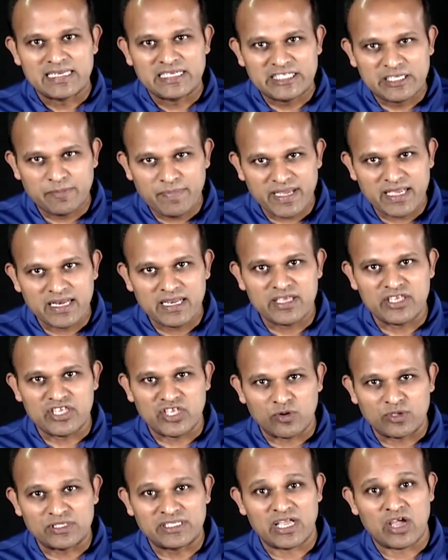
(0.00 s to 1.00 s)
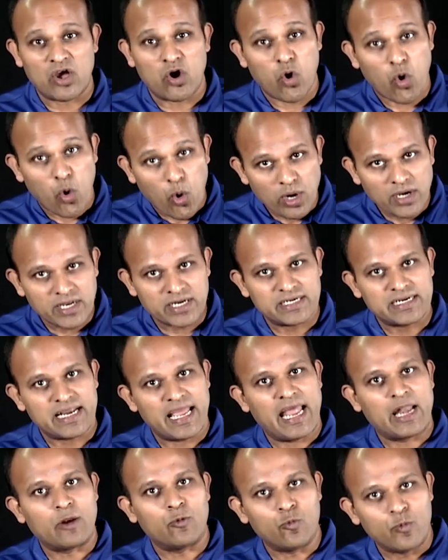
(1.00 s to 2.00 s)
typically using older
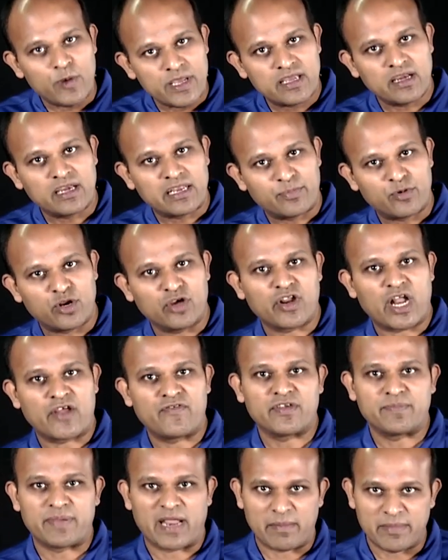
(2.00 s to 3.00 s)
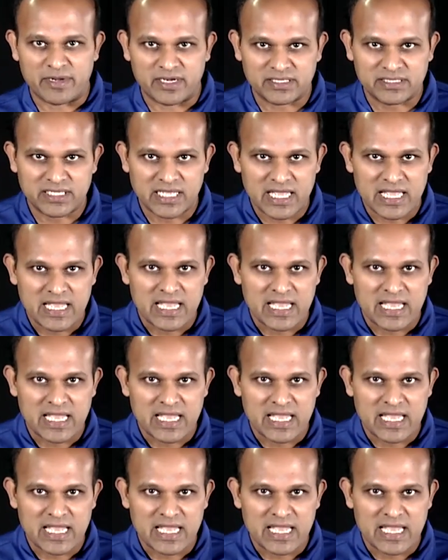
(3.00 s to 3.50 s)
and weaker cryptographic parameters,